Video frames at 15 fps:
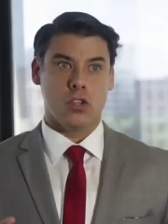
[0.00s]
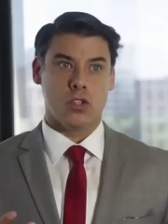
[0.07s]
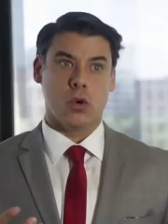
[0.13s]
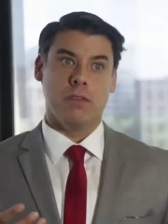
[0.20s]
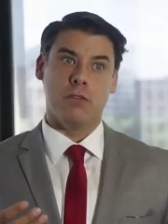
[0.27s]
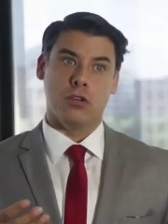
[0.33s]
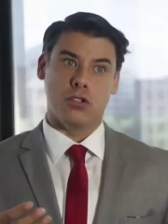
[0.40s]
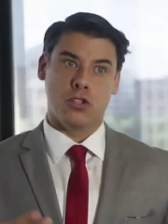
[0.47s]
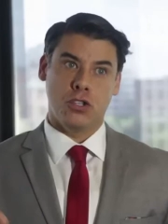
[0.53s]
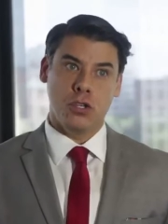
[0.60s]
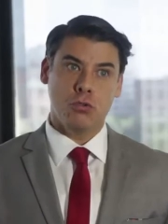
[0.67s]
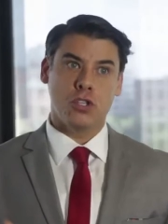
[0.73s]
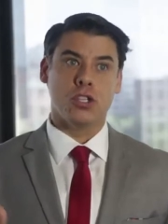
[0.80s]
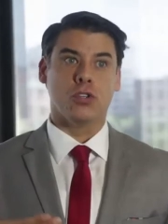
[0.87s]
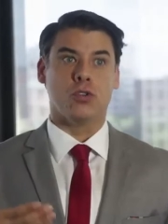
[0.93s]
So if there's
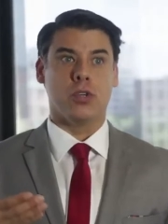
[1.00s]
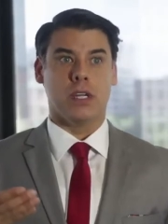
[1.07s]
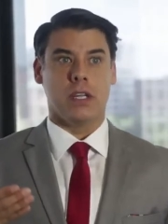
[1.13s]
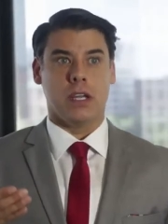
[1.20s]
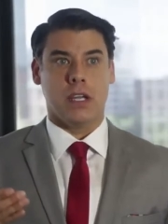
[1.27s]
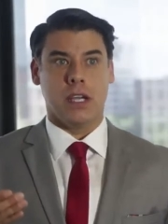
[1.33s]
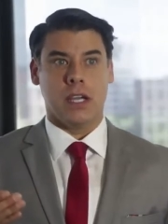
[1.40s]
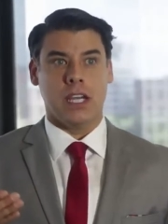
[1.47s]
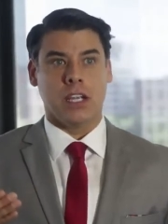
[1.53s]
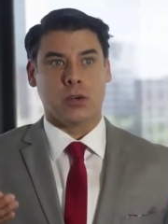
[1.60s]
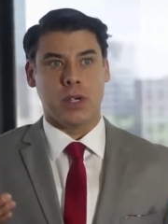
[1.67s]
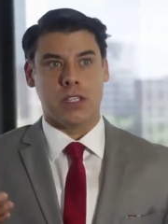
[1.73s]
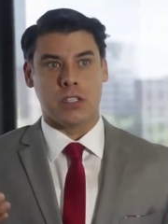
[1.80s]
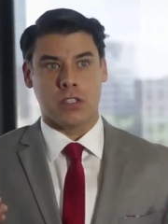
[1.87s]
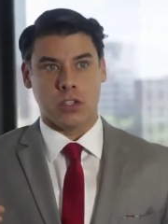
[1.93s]
2 children, it
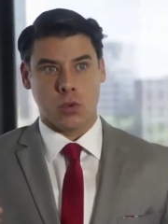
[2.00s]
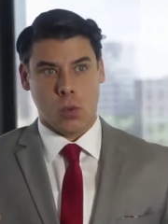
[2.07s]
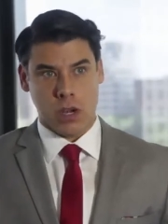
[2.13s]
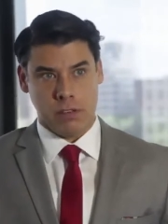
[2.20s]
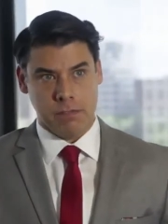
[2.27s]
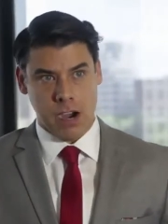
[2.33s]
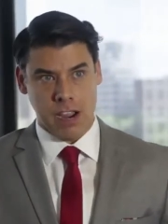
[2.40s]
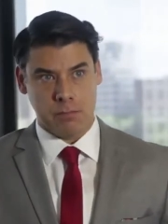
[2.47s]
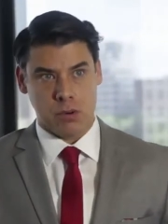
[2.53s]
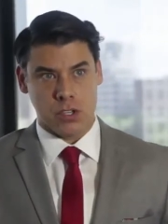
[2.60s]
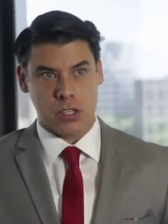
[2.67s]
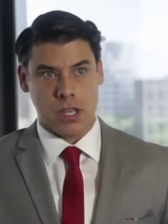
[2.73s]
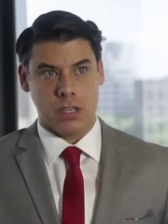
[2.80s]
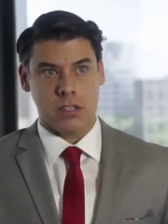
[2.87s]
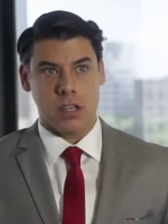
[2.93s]
increases to
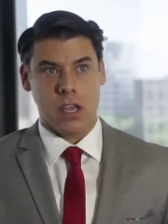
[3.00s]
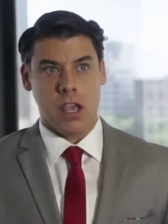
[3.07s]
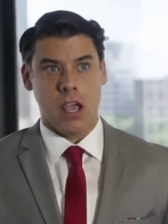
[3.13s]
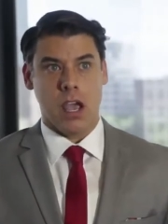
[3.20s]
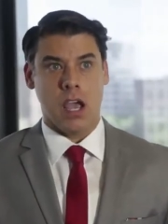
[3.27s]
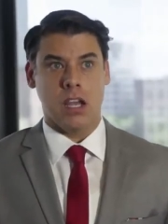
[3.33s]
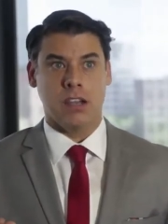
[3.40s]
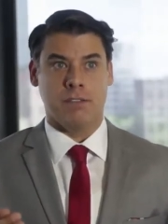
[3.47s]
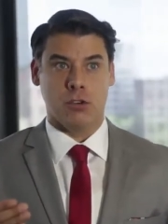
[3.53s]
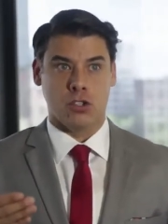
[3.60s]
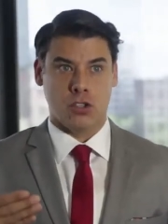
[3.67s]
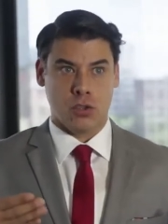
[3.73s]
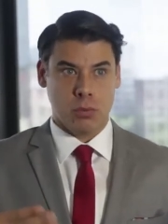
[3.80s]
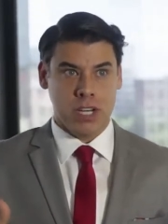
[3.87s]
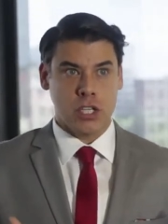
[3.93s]
25%. And if
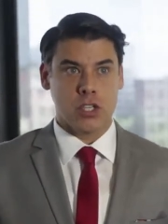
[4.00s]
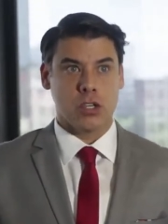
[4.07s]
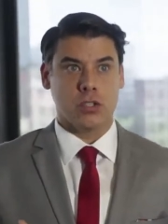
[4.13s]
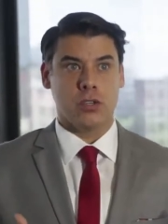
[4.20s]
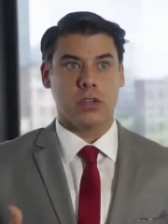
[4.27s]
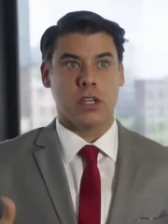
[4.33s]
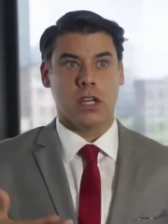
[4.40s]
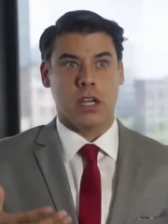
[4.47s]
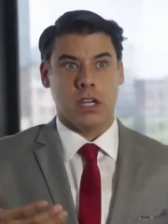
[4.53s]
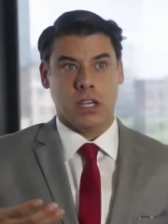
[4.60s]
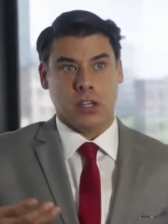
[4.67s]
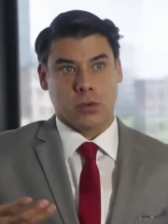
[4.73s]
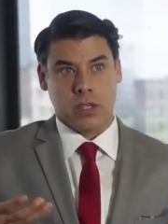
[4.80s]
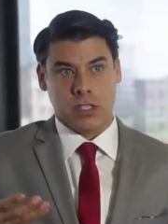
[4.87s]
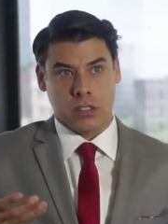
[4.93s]
there's 3 children, it
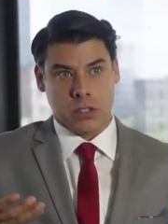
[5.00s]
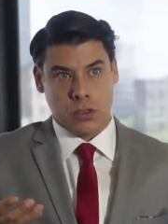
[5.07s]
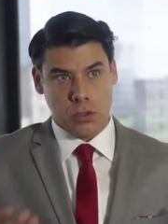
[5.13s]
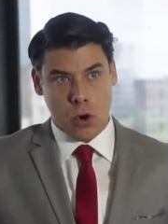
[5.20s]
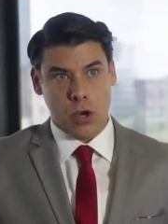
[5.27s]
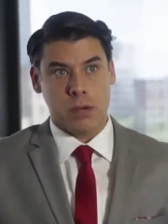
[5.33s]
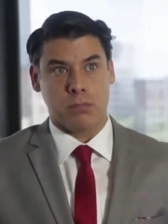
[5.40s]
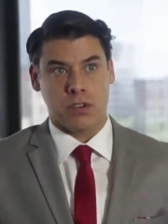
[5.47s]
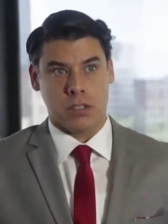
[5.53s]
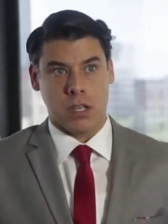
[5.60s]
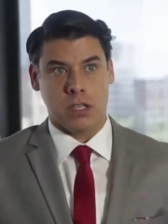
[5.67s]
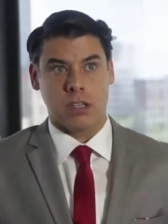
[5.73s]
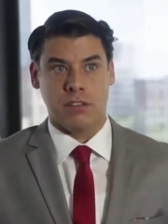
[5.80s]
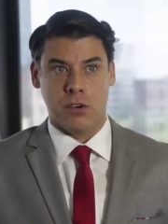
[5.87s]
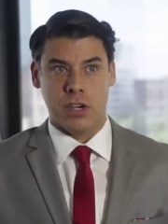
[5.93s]
increases to
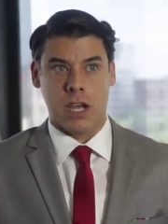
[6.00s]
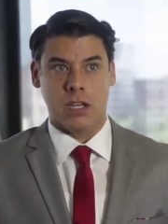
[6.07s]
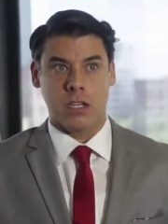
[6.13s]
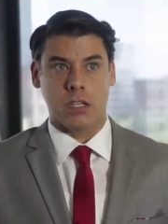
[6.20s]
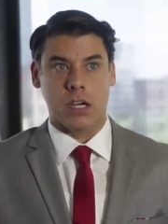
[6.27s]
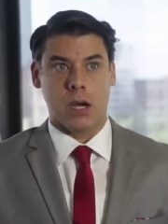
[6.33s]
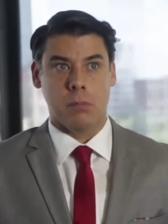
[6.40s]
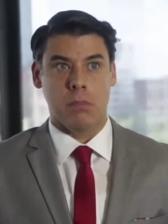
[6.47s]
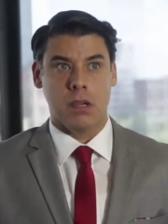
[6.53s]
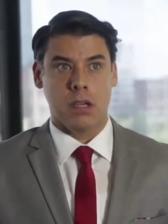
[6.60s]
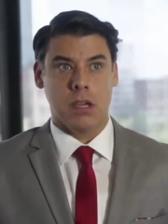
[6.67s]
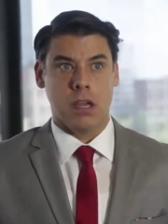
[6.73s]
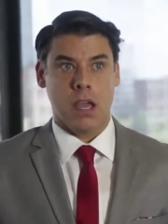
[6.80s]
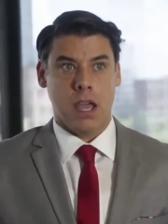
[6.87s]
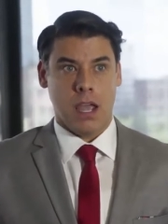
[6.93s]
30% of their net income,
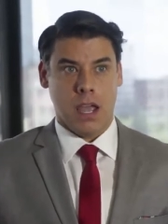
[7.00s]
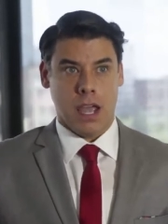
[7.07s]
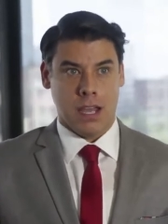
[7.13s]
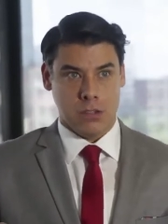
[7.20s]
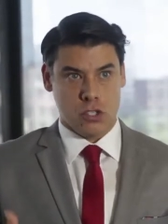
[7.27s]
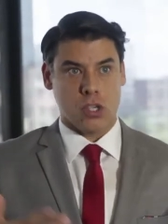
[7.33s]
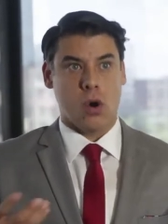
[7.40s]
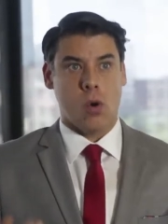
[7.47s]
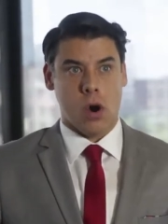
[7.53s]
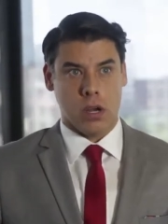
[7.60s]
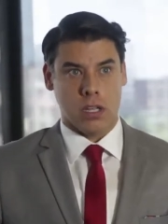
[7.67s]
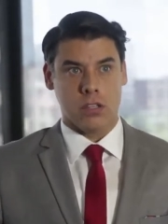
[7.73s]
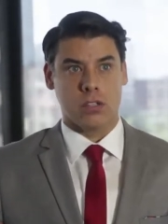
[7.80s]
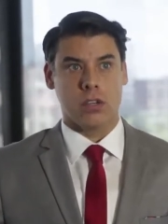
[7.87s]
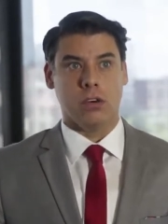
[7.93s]
and so
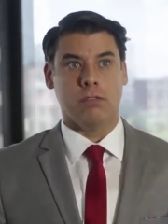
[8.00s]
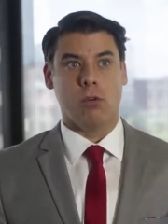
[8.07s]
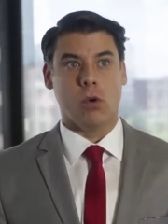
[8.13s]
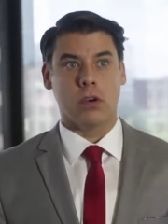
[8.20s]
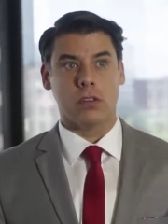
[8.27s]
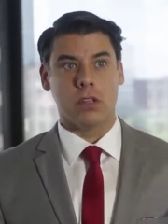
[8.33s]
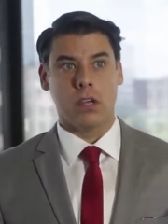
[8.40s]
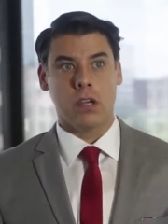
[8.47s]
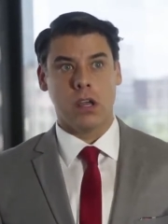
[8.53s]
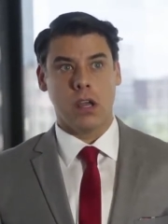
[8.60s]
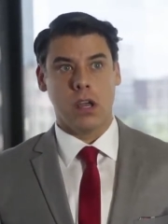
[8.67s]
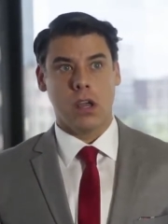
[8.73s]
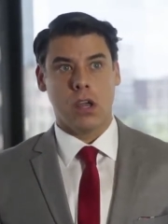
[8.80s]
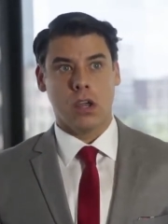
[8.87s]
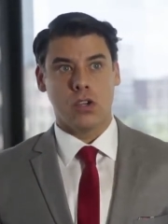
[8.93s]
on and so forth.
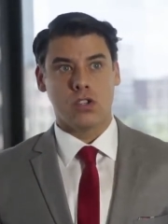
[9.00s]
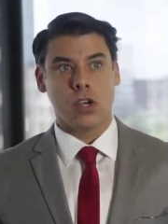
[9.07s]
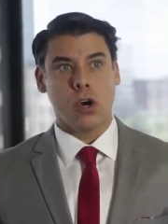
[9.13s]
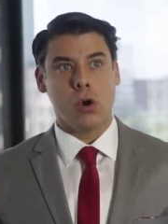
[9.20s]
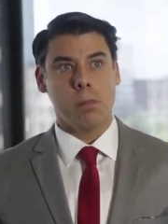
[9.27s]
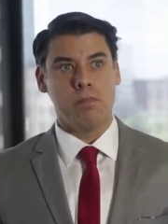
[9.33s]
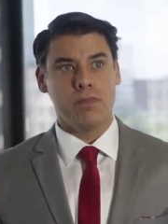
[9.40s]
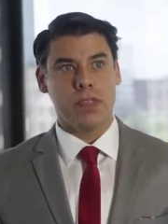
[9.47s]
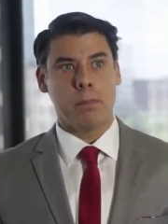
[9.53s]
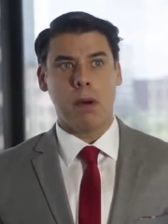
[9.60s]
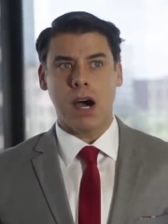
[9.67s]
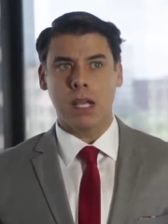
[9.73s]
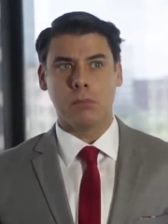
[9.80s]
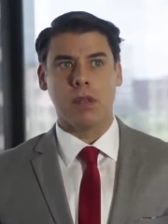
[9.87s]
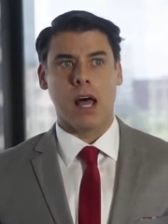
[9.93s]
So the
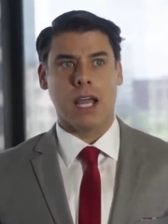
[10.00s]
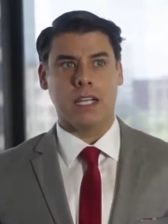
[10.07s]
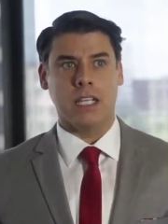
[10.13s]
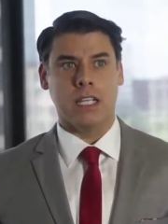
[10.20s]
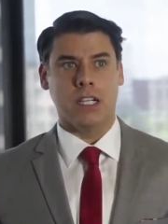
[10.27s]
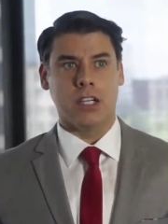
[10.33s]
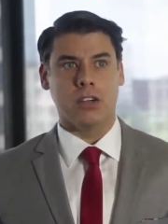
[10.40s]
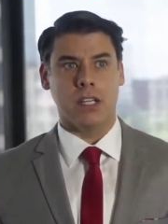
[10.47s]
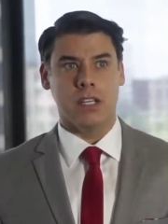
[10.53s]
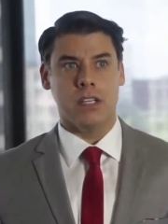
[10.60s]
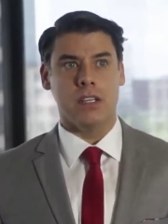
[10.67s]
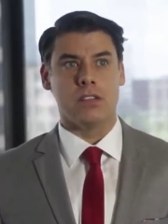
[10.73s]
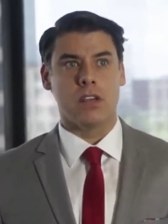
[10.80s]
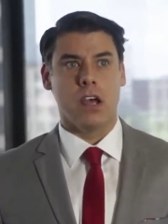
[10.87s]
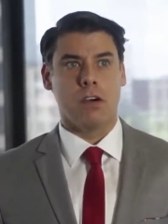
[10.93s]
bottom line here
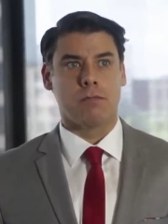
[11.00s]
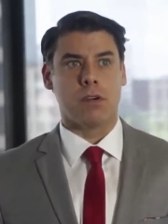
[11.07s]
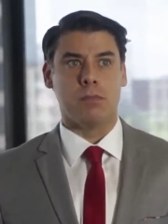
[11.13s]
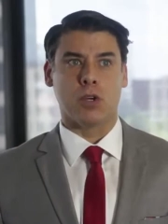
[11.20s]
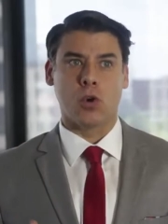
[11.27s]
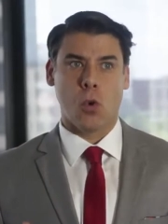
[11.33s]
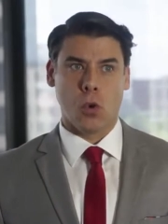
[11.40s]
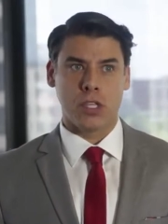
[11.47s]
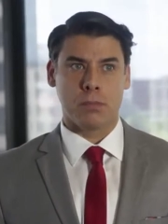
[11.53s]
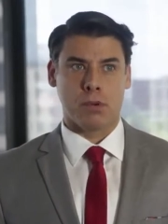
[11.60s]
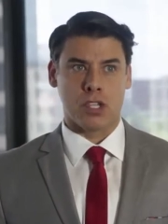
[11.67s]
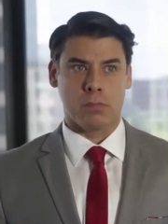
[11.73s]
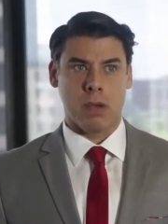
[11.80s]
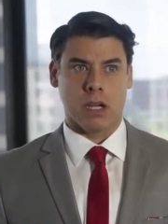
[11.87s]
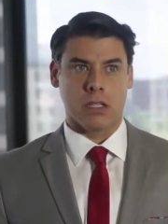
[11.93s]
is, from the court's
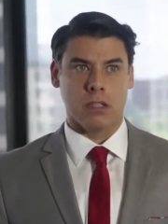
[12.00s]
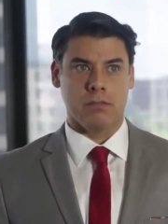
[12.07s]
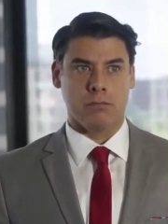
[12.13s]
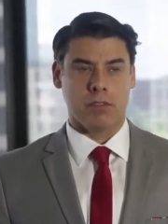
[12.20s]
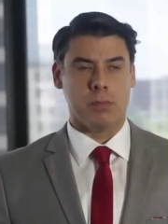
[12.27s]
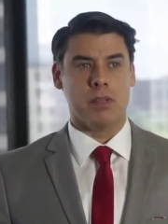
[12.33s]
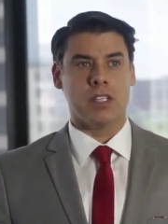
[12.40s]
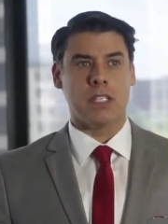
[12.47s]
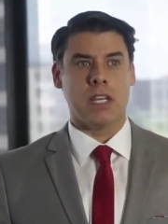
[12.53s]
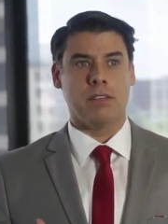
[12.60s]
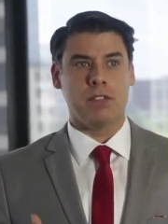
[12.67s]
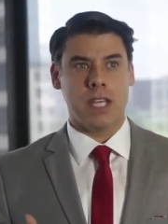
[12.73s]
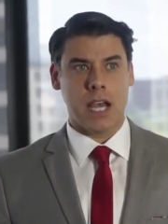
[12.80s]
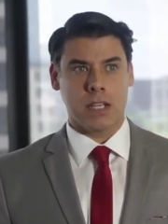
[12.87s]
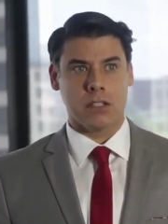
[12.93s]
perspective, from the state
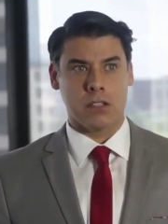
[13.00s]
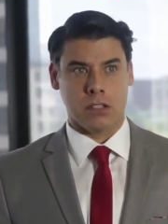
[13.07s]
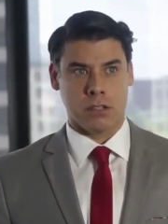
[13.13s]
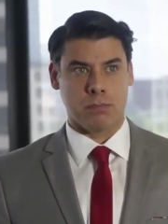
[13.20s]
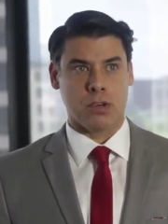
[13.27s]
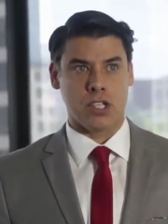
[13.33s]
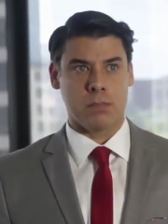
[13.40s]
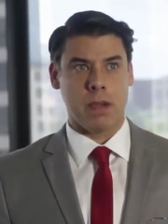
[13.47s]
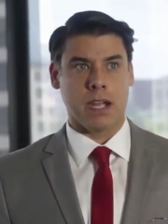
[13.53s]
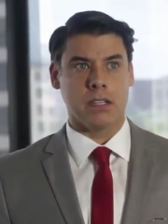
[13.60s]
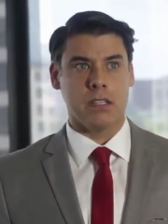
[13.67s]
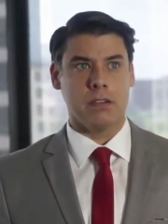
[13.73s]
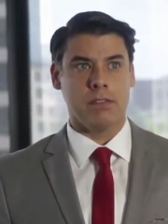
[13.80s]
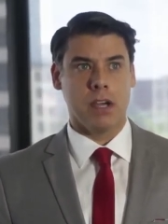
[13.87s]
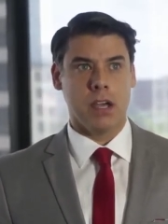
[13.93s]
of Texas' perspective,